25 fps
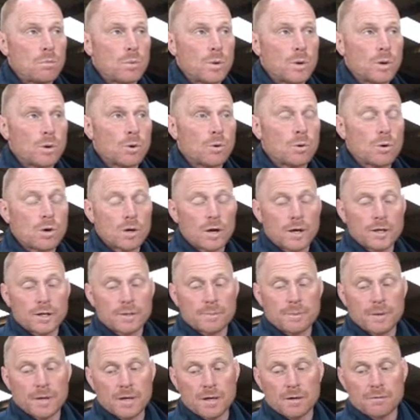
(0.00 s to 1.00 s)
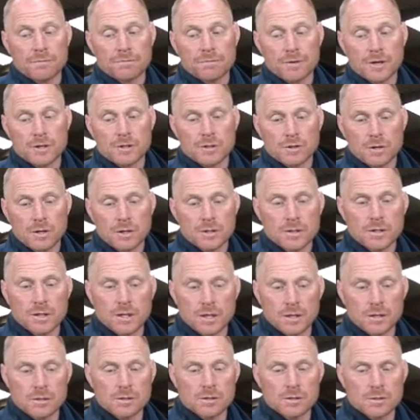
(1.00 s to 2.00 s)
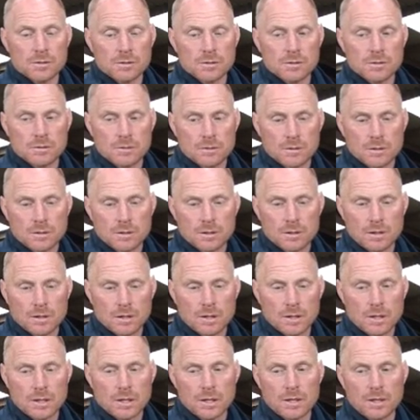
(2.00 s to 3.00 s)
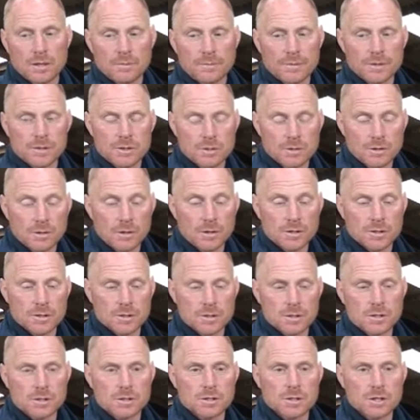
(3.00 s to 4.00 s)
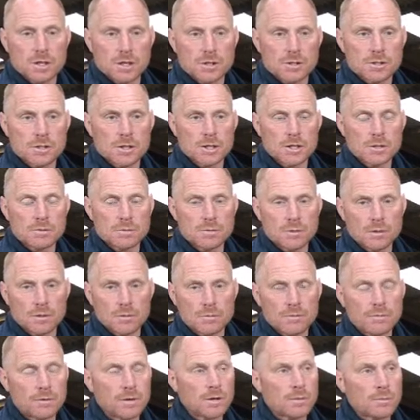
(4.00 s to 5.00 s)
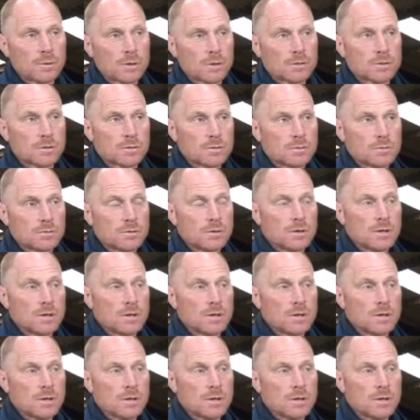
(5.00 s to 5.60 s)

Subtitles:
We all like to pick up fresh ideas. It's nice to discuss things with other farmers.